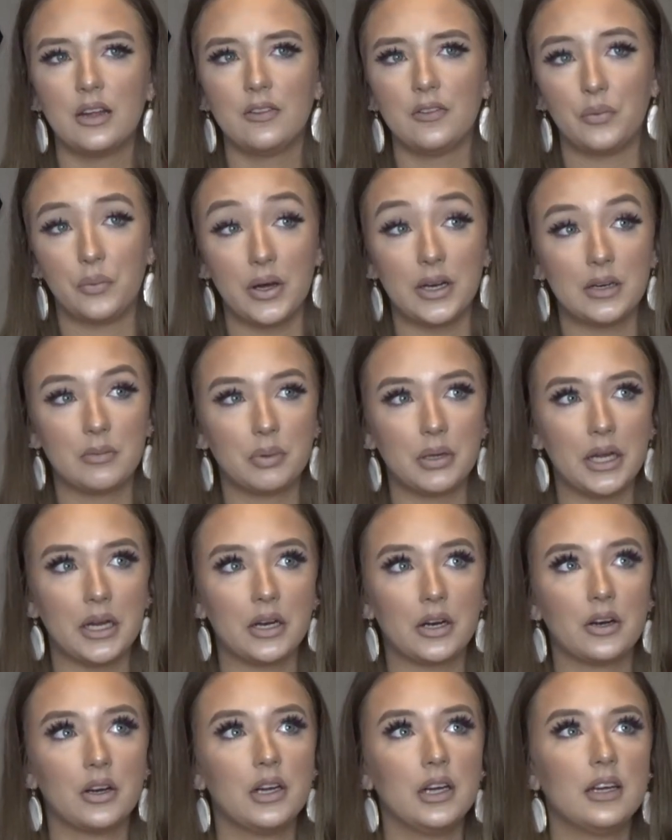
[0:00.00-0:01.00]
the wedding
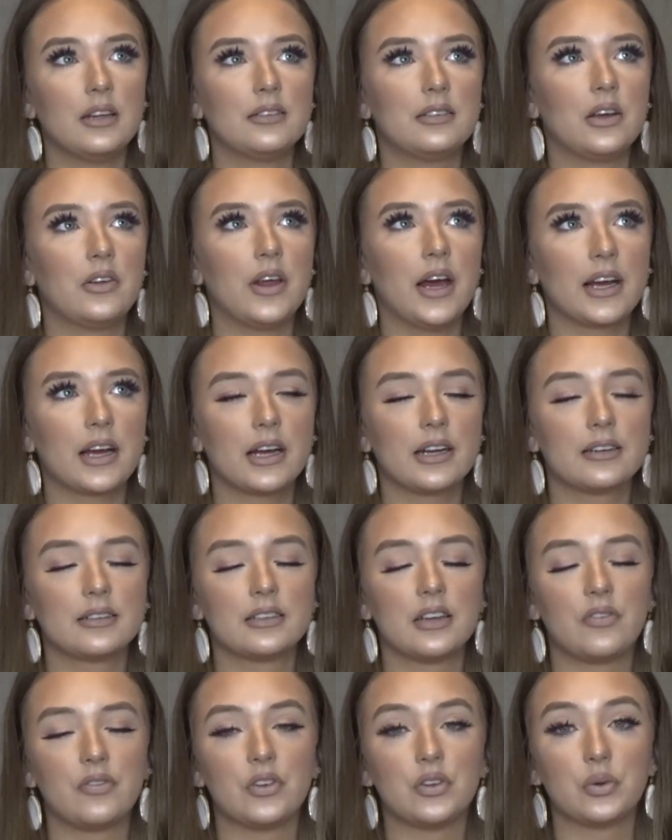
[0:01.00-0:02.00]
planner. So that kind of
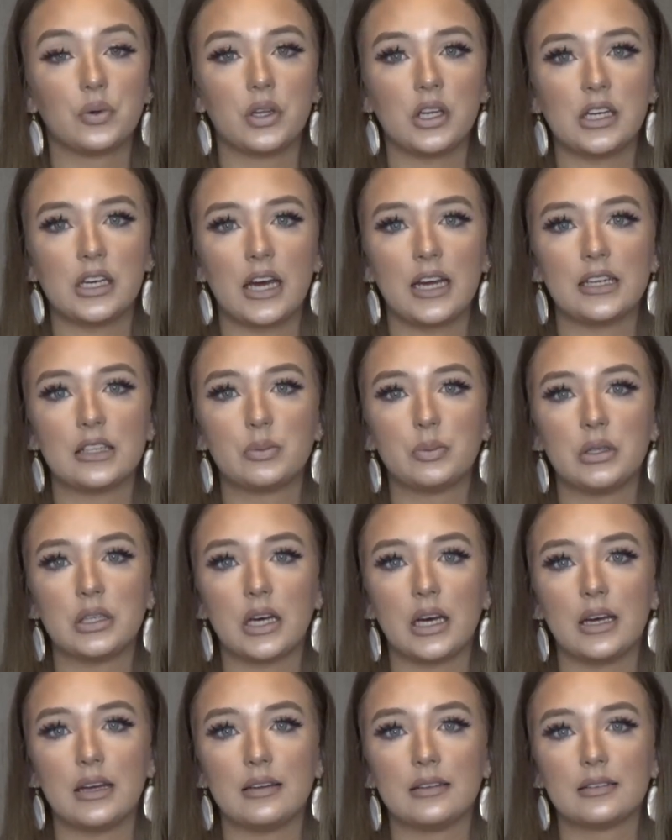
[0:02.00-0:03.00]
stuff is really nice
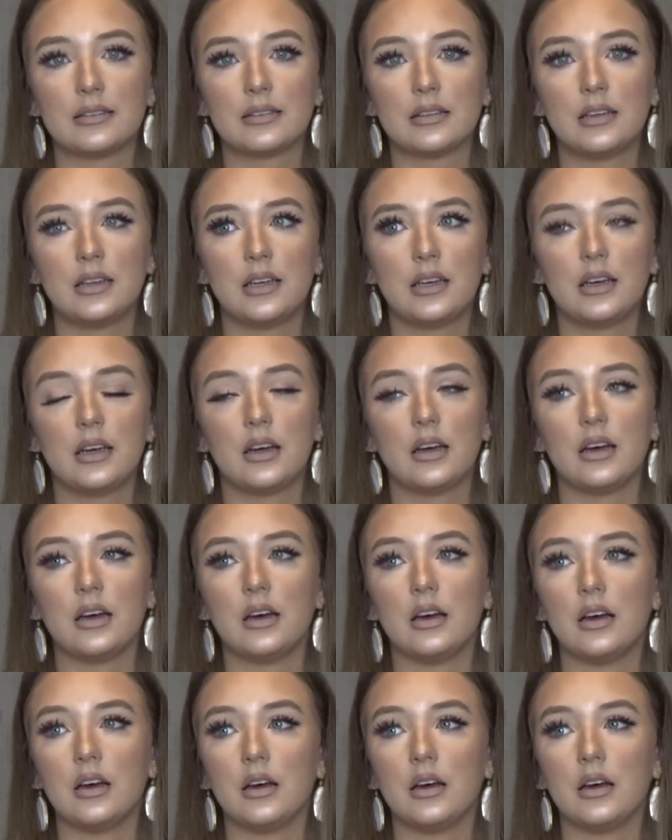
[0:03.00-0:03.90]
because, you